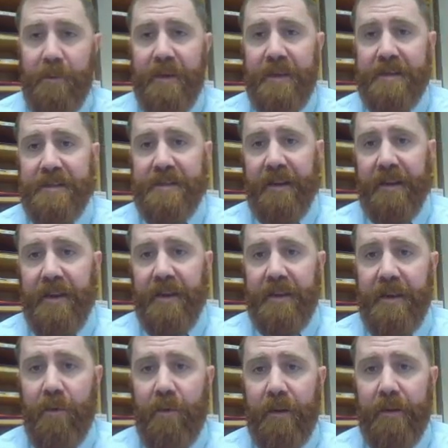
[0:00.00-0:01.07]
will be the second thing
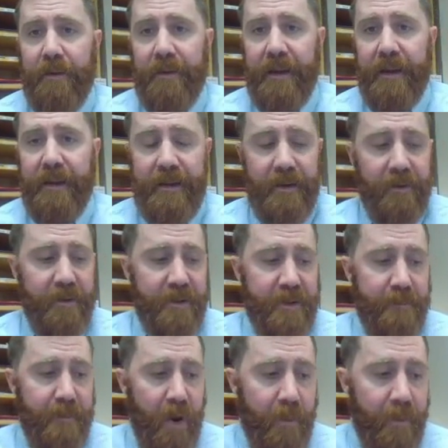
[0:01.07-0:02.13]
that we're going to look at here in
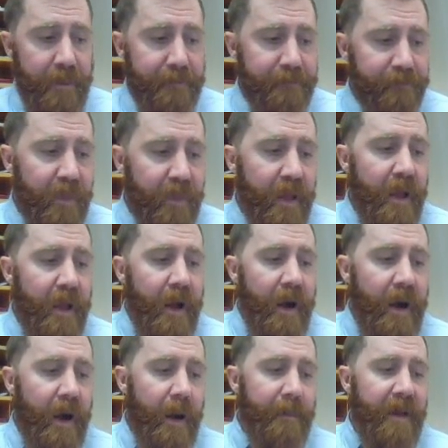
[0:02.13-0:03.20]
just a moment.
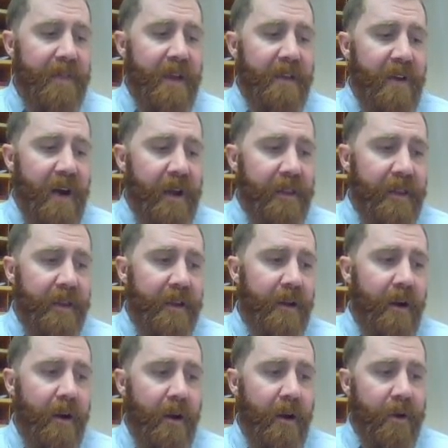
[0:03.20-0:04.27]
And then finally,
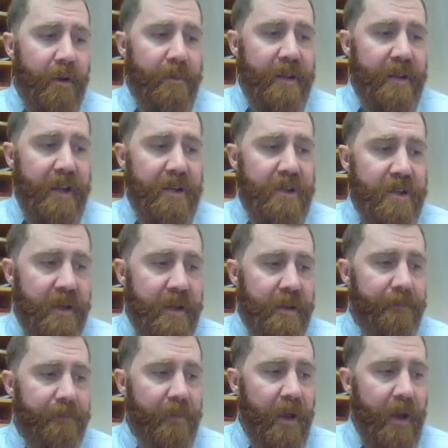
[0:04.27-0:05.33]

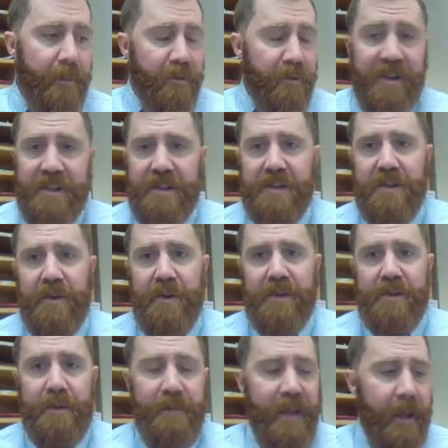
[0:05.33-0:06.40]
argumentation. Proficient
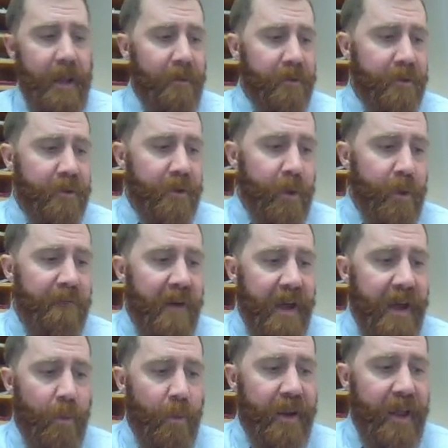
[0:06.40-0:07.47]
students should be able to
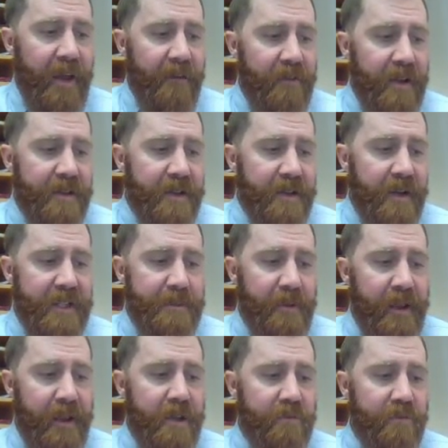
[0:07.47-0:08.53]
evaluate evidence and
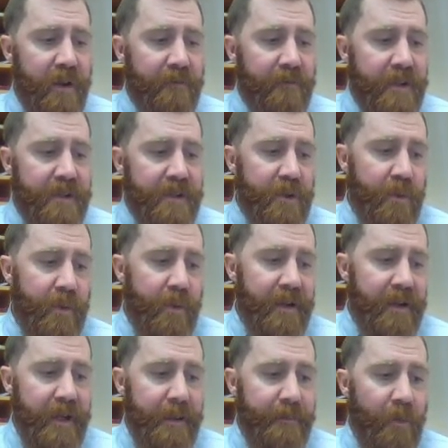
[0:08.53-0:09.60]
explain its relevance to a
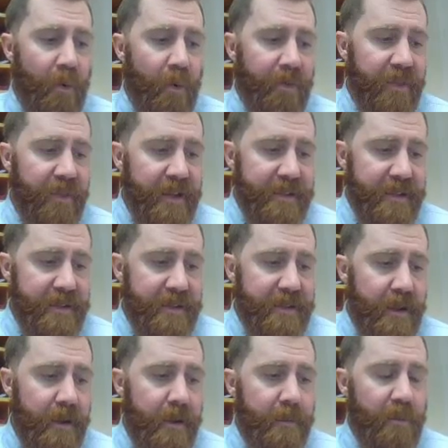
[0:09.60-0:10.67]
claim or thesis,
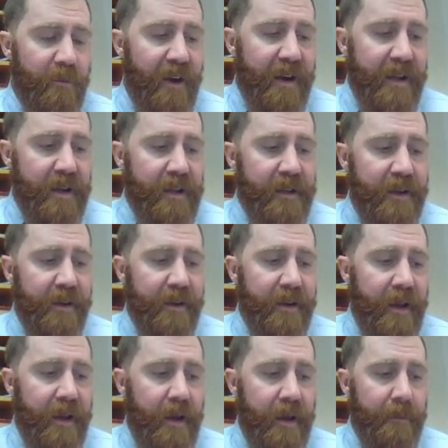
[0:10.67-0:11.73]
providing clear
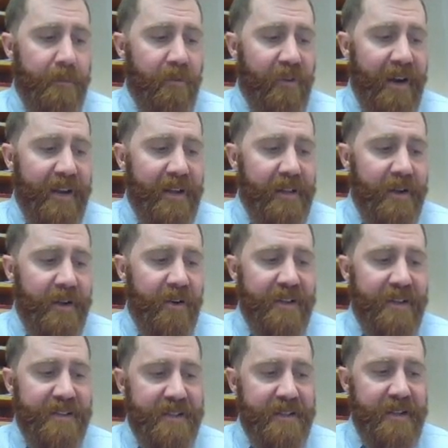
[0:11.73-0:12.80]
and
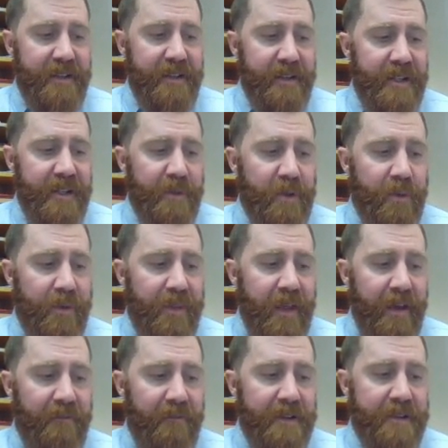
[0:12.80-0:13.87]
consistent links between the
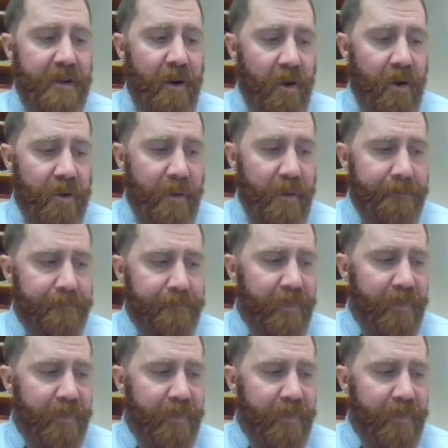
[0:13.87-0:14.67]
evidence and argument.